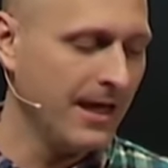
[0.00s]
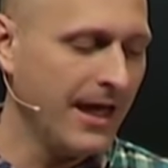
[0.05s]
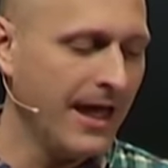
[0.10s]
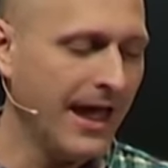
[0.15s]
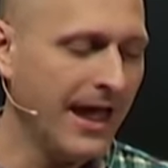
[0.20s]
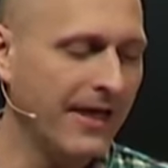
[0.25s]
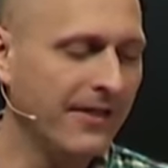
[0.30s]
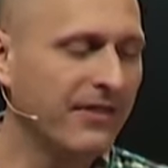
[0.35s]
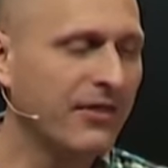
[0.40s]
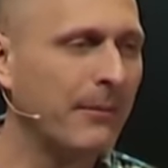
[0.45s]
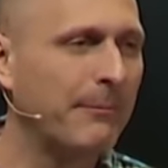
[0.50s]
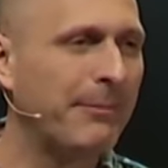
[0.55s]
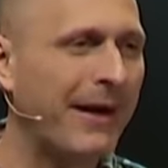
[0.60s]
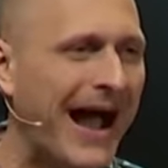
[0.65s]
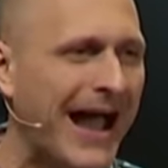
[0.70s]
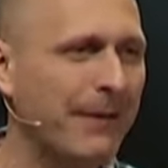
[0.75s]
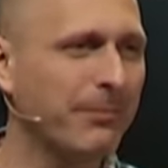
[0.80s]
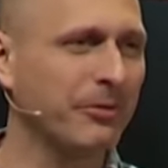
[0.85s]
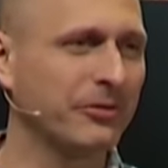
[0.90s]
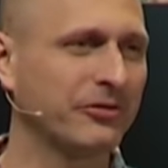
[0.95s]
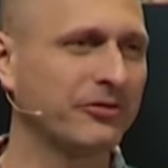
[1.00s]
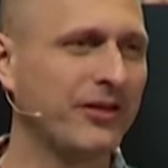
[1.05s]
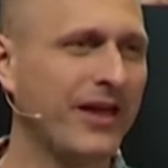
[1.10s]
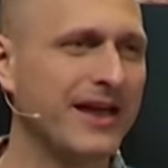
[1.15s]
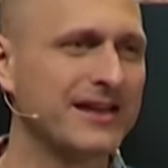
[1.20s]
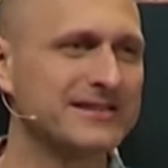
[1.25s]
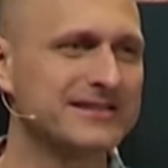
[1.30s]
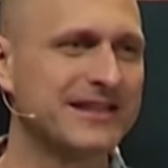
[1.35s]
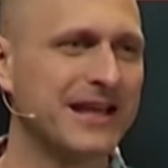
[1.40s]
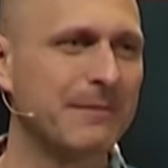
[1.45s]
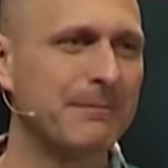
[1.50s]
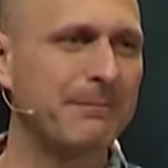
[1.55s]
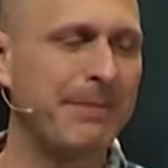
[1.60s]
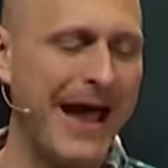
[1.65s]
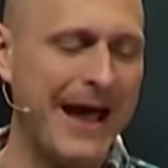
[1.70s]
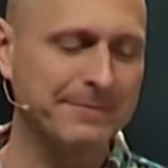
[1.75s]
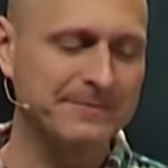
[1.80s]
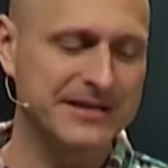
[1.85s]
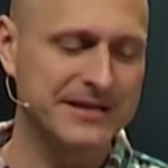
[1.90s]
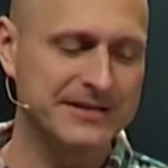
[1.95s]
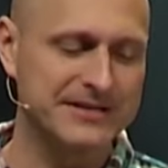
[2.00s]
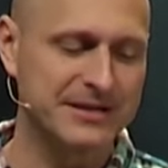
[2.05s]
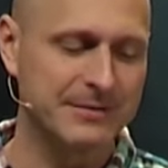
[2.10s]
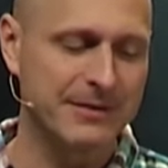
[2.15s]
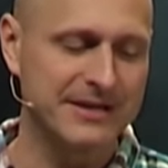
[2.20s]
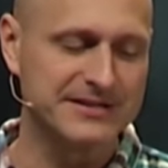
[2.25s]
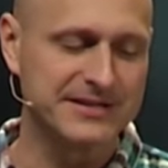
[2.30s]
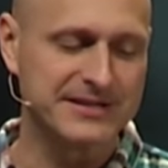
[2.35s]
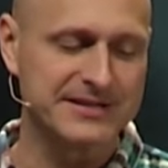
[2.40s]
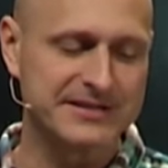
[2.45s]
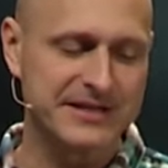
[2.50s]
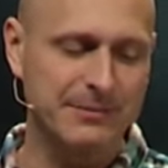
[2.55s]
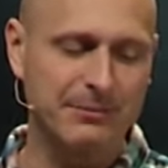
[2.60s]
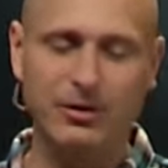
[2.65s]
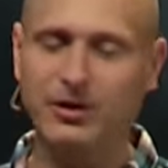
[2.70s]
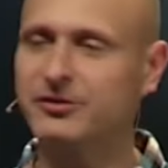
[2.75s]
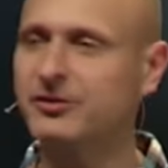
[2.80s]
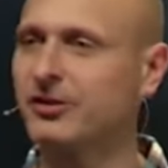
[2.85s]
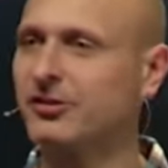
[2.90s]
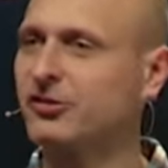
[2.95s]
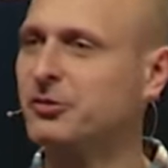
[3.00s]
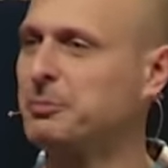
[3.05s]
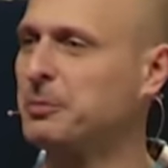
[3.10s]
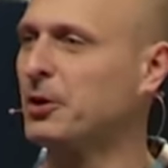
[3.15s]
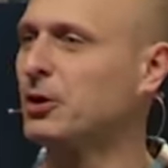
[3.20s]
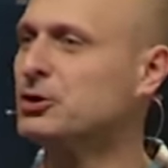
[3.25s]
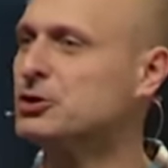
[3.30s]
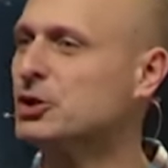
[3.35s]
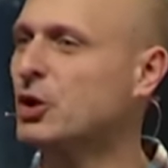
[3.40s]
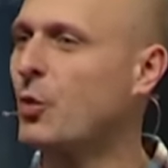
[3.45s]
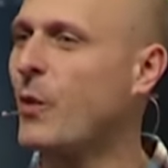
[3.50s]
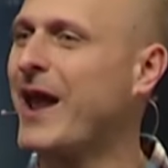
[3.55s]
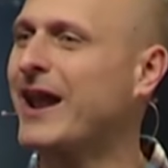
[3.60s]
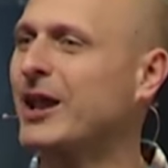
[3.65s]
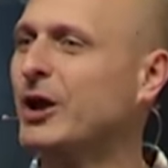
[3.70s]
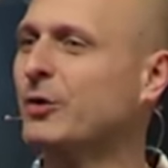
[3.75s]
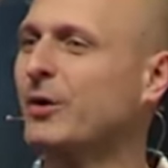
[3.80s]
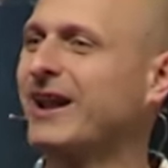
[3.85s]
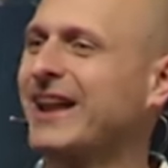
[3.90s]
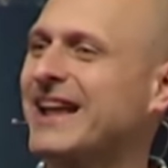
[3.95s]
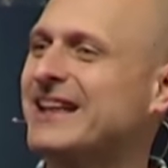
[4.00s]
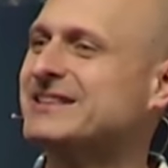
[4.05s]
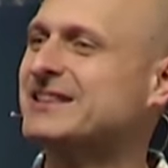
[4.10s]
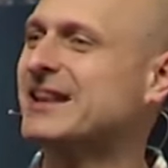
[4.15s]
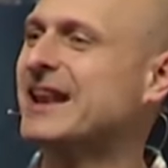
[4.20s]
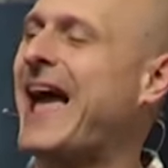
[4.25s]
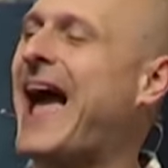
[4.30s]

And the Bible says that baptism is a symbol. It's a spiritual wedding ring. It's an